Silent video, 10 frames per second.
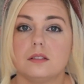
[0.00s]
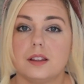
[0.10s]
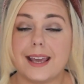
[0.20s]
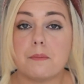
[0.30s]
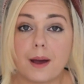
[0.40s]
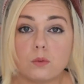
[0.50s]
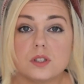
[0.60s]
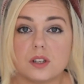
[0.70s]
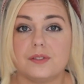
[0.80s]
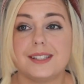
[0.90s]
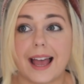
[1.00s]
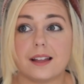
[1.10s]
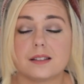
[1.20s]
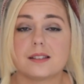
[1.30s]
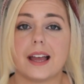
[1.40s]
the amount of
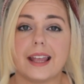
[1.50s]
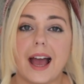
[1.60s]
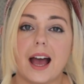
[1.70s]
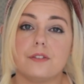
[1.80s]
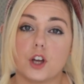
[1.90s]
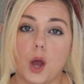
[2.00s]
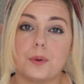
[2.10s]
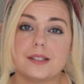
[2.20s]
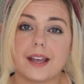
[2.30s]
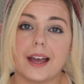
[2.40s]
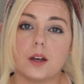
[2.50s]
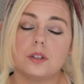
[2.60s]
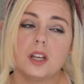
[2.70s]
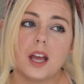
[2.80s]
debts that you have are going down,